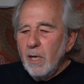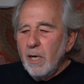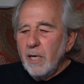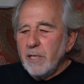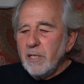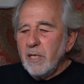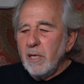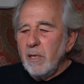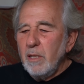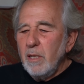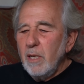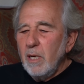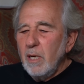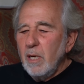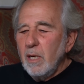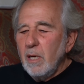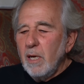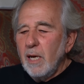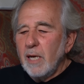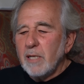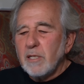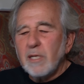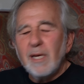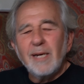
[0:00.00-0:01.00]
I say,
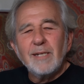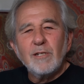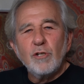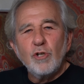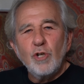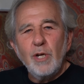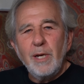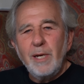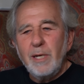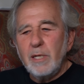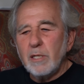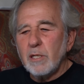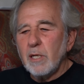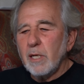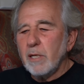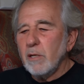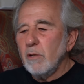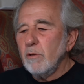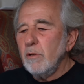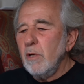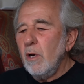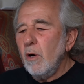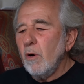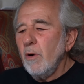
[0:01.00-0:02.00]
has that changed? I
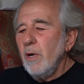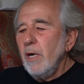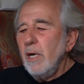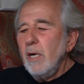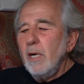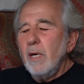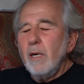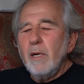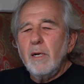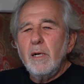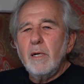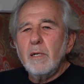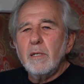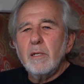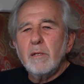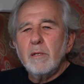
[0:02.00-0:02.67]
go, no. Uh,